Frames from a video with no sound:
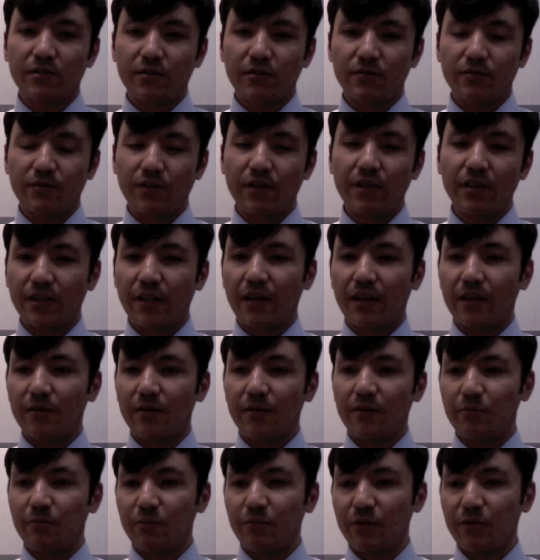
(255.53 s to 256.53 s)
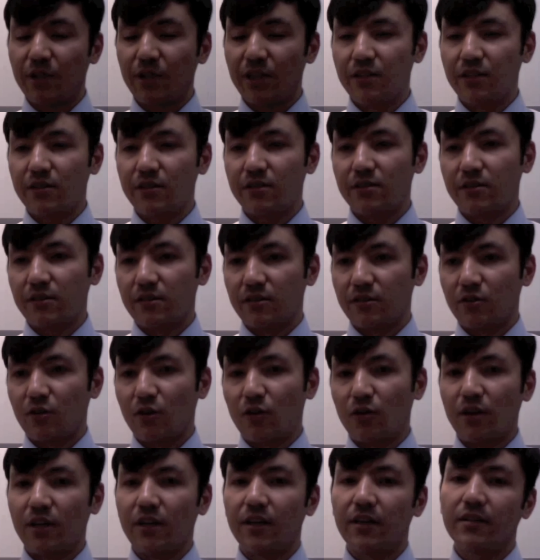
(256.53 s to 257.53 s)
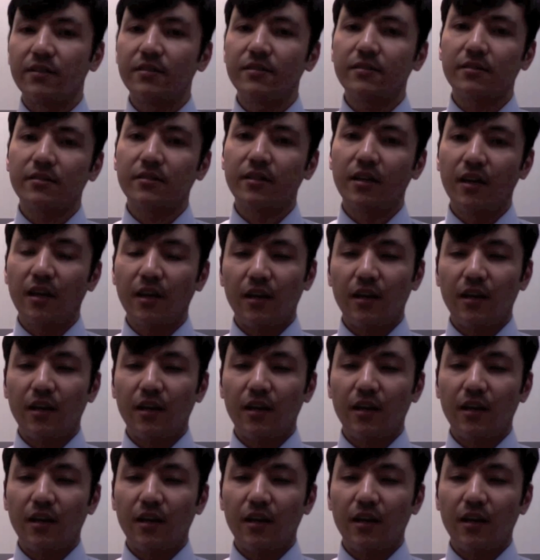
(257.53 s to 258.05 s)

feeling when I meet Koreans,